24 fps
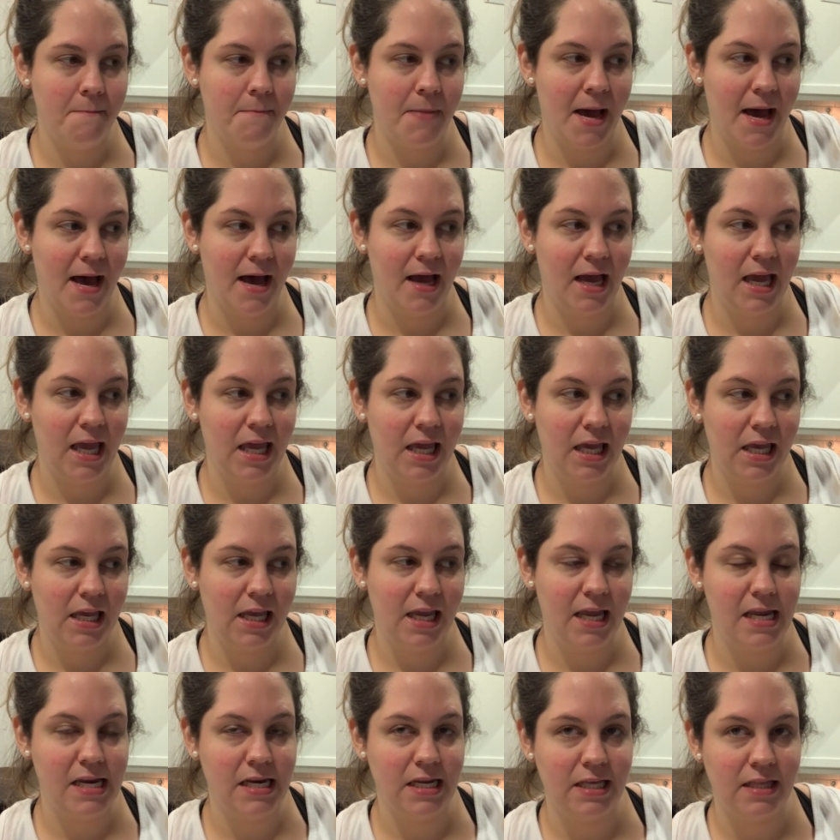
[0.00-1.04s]
buy
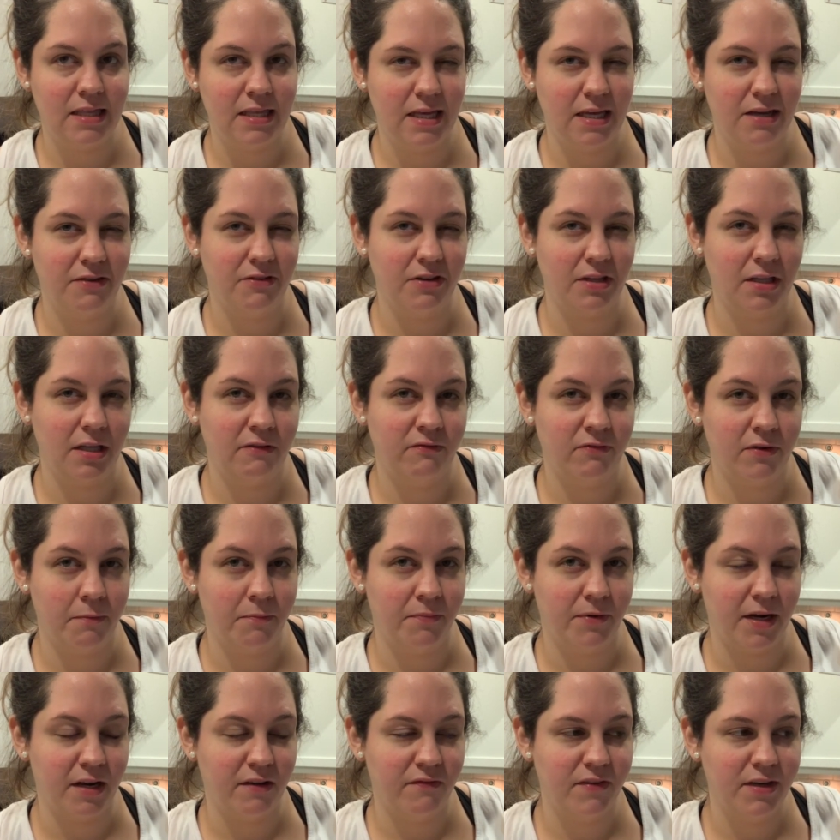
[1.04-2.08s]
anything really for
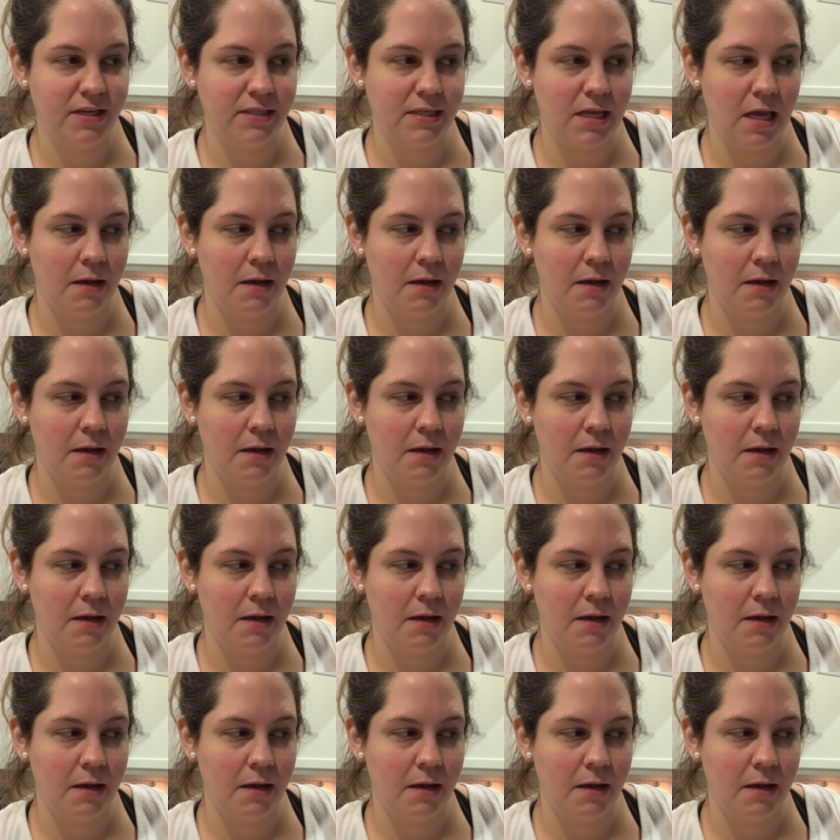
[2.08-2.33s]
breakfast.